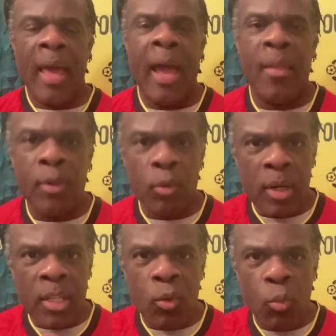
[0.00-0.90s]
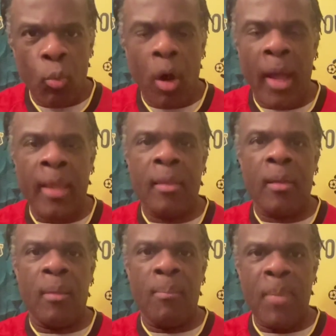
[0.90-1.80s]
And the reason why
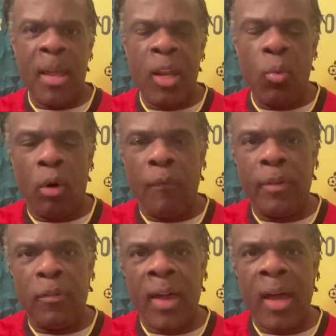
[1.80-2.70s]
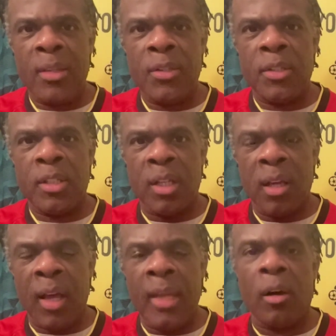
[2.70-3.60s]
many Watford fans
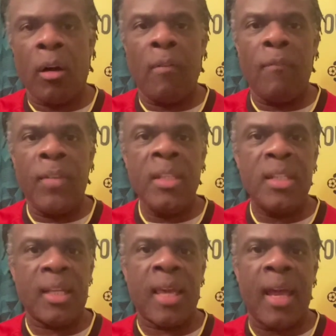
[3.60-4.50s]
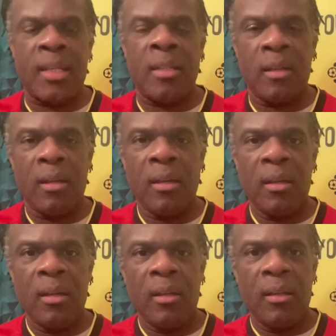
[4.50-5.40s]
tonight are vindicated
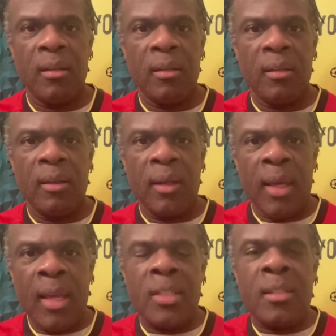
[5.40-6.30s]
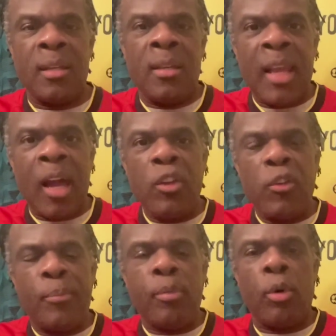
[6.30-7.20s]
is that now
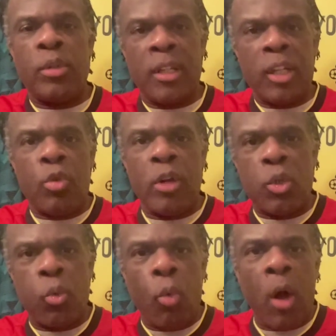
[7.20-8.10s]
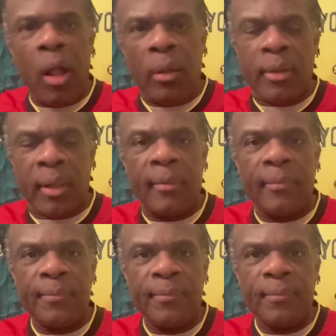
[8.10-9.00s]
you've brought in Chris Wilder,
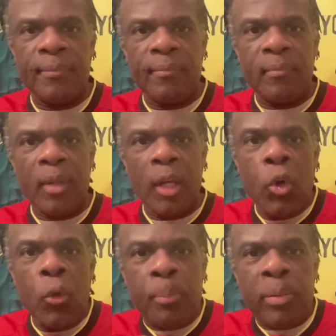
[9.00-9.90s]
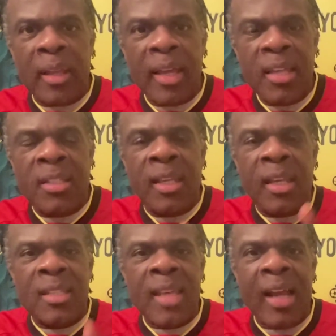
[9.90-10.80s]
who plays the
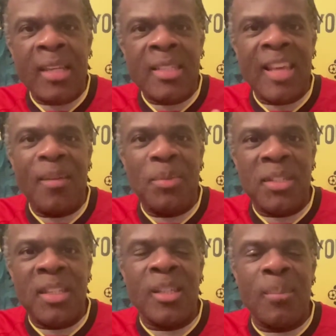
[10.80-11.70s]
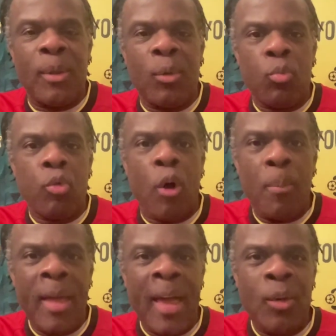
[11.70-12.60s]
exact same system that
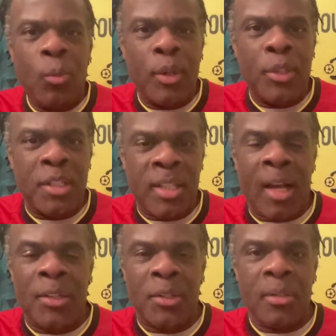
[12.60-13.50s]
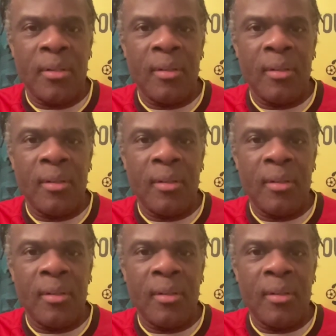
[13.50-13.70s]
Rob Edwards does.